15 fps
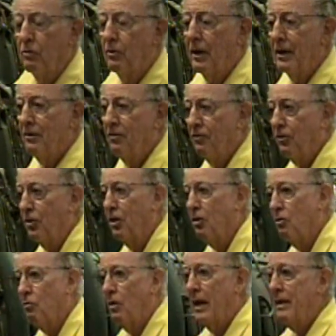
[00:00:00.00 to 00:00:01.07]
transfer it
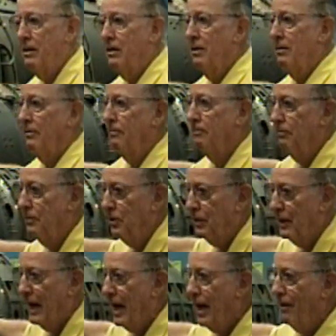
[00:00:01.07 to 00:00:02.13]
right to the, to
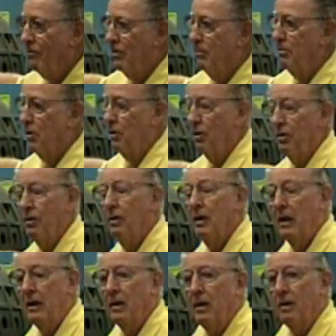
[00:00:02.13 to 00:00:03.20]
the afterburner
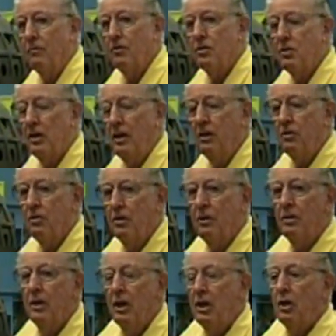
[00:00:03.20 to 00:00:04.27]
of this
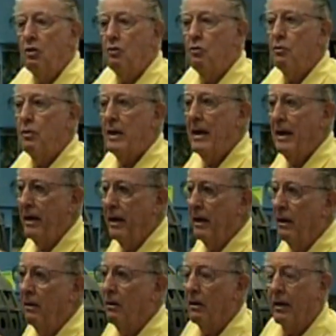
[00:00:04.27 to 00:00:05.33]
engine,
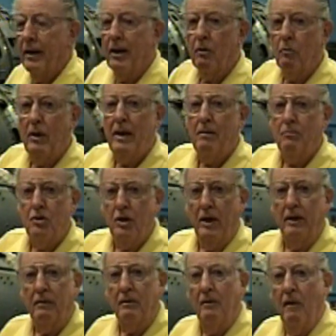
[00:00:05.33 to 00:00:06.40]
creating like a
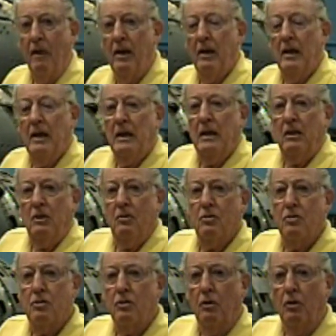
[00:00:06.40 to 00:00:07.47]
ramjet.
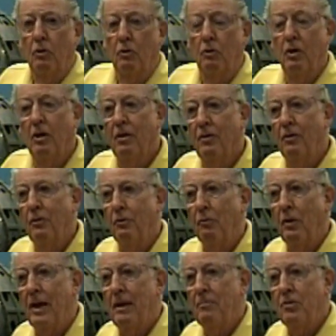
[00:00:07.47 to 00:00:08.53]
So the
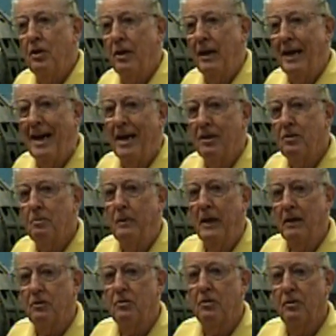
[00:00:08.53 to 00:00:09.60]
ramjet
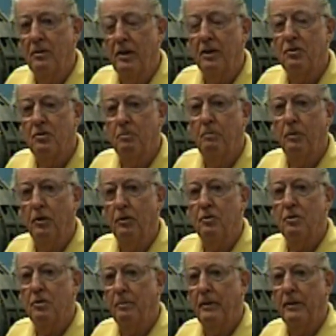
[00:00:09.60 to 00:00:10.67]
aspects, this
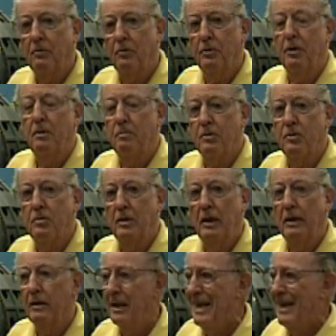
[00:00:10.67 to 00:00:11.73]
produce about
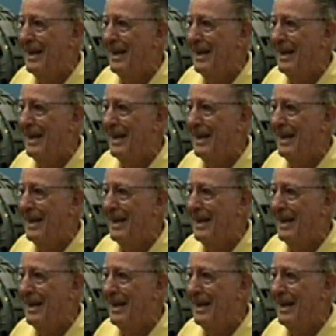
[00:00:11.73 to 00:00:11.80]
30%.